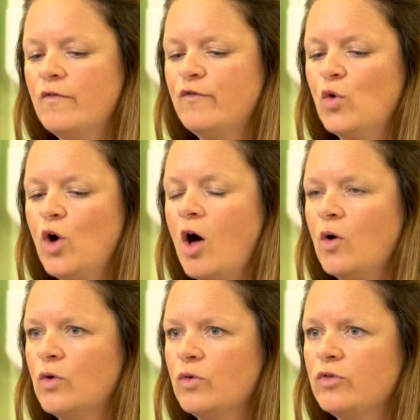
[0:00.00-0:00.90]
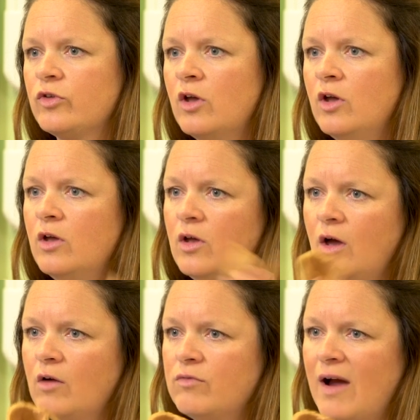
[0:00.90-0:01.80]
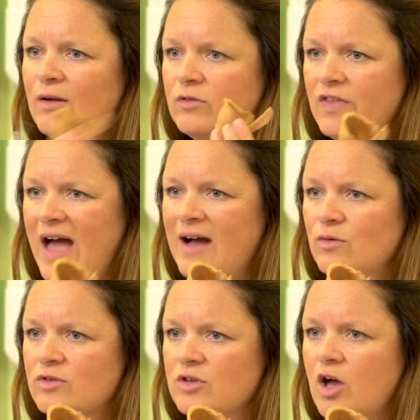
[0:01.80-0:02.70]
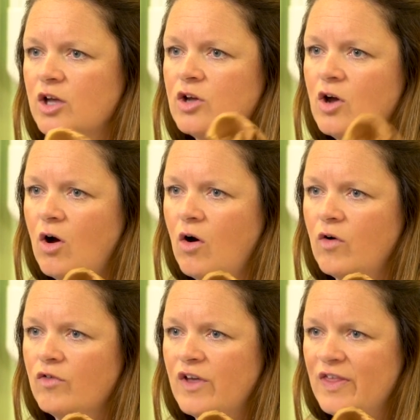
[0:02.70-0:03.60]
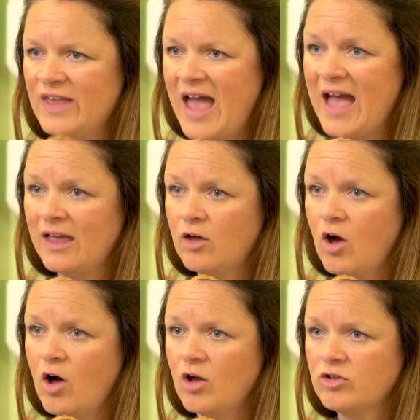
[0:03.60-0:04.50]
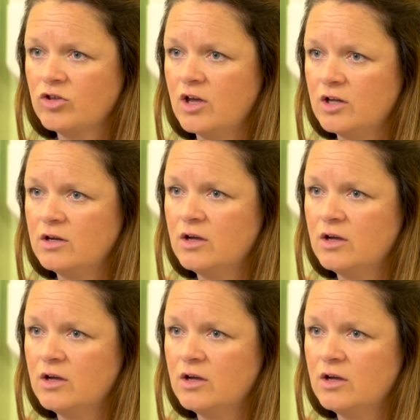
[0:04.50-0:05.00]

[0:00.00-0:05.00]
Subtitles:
4 holes around the outside of the egg carton,